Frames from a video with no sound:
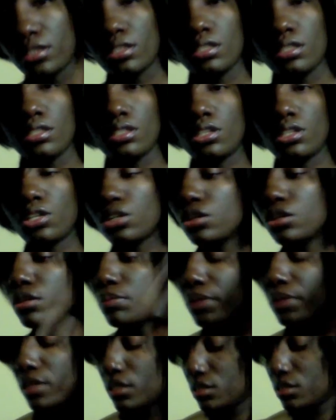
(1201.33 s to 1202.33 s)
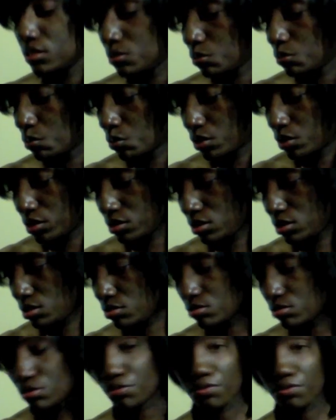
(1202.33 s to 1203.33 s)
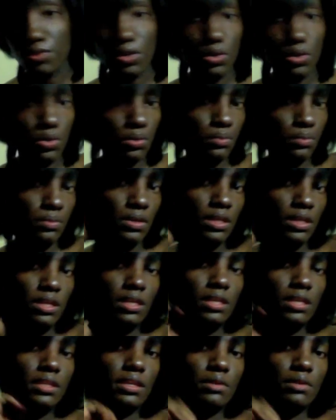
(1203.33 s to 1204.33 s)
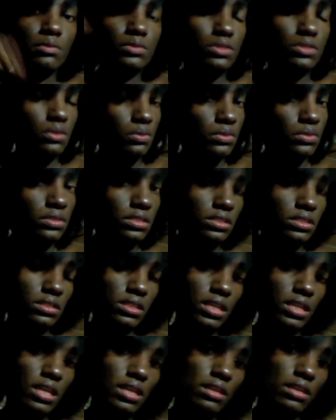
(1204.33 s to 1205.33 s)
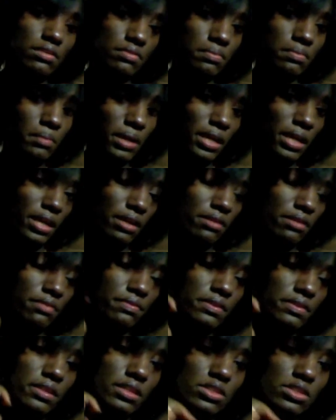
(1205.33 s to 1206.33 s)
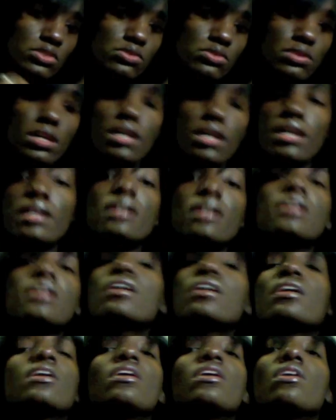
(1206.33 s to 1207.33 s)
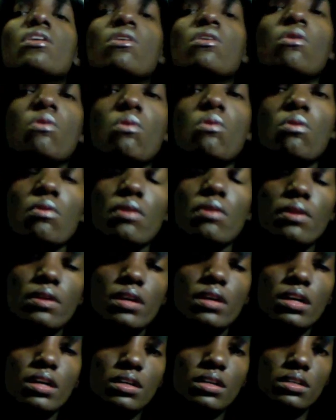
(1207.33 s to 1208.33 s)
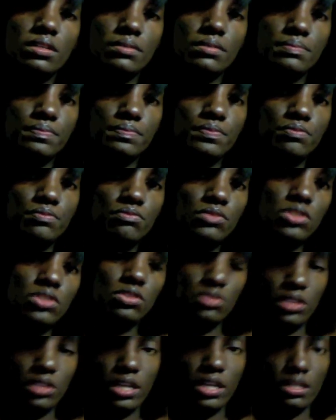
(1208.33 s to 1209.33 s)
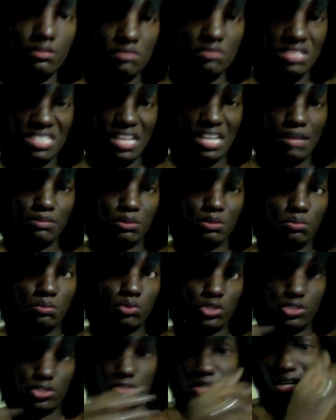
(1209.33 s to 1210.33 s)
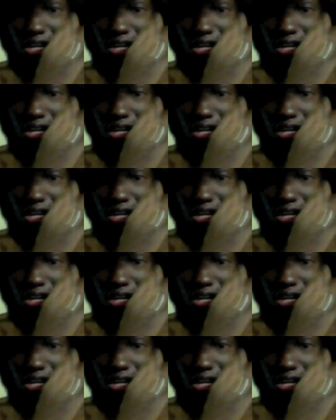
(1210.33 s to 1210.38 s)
the curl, but I didn't want to use a foam that was going to leave my hair feeling dry or you know, kind of zap the moisture